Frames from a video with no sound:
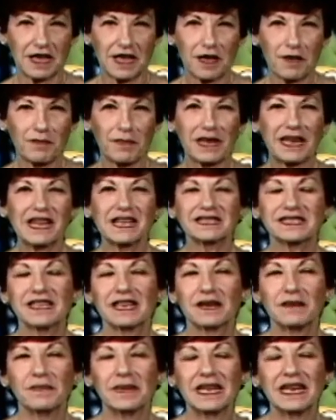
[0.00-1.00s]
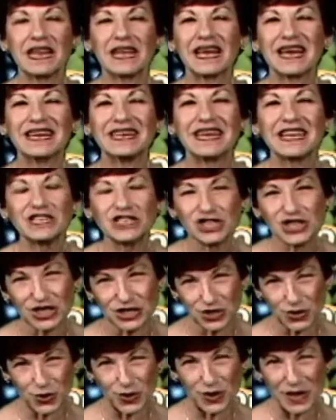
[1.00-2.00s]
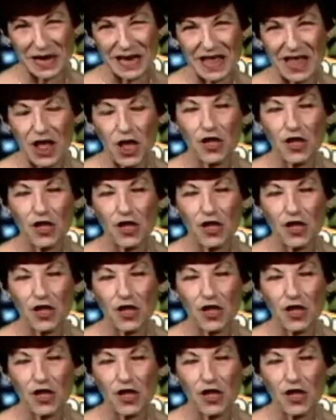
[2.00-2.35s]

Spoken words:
meaning initiatory,